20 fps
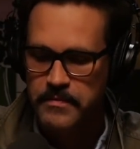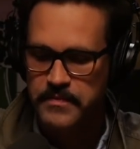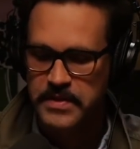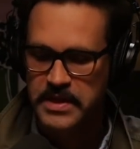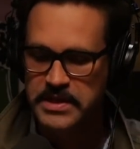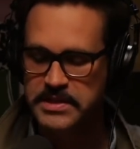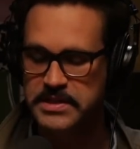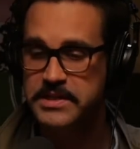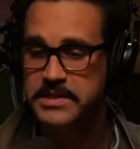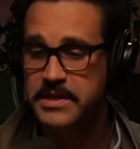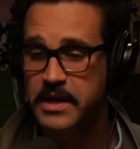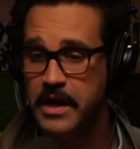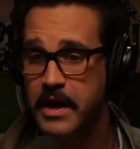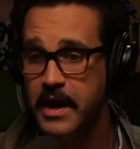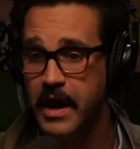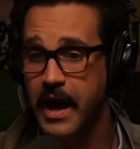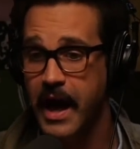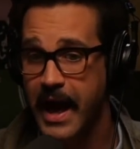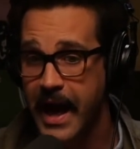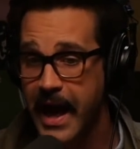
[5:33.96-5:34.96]
this is an
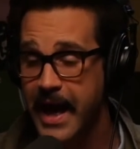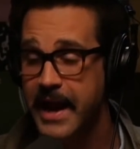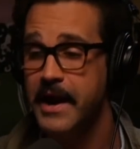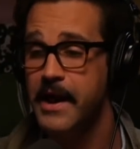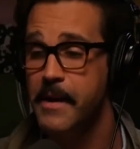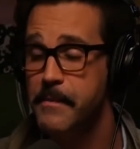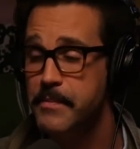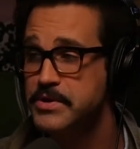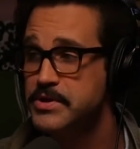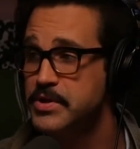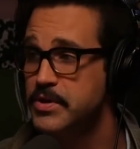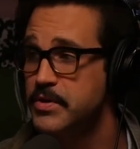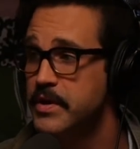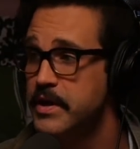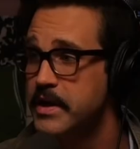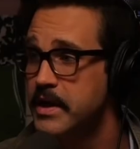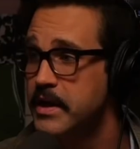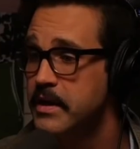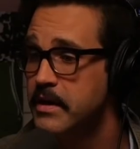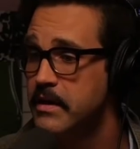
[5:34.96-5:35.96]
I had an
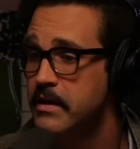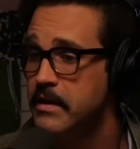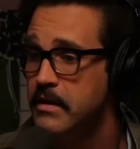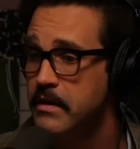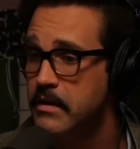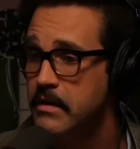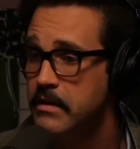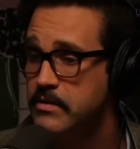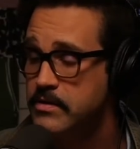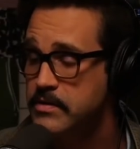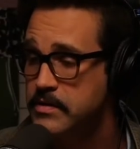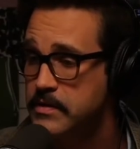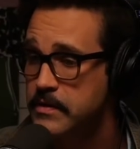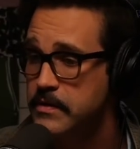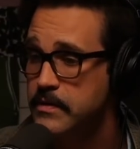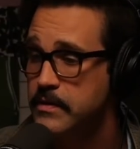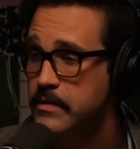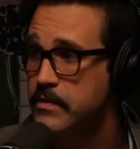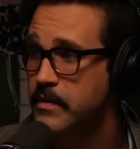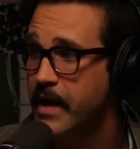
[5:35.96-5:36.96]
opportunity
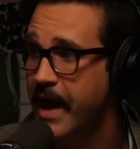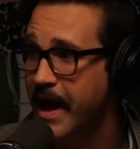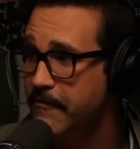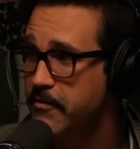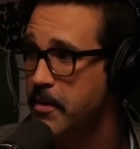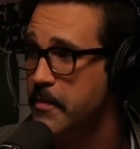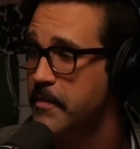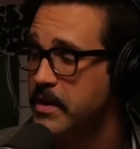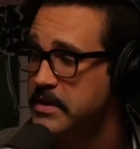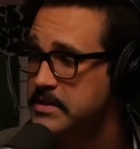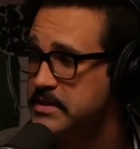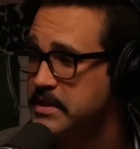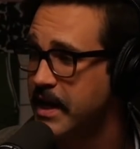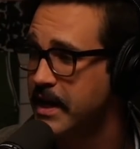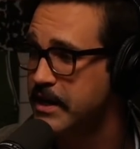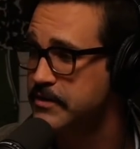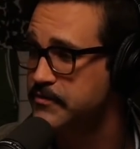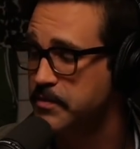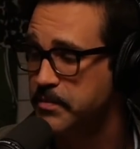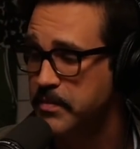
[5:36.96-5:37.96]
to have my
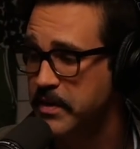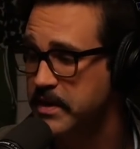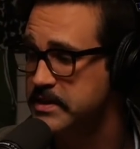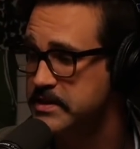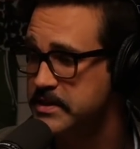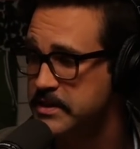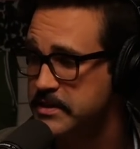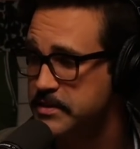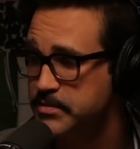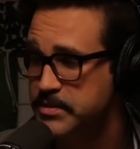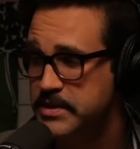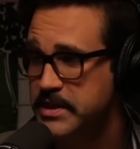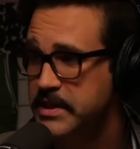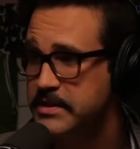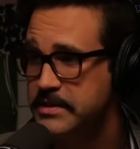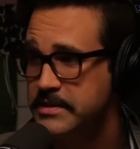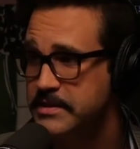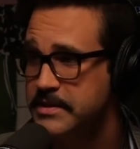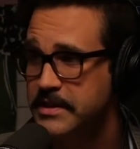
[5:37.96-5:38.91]
mustache for Buddy System te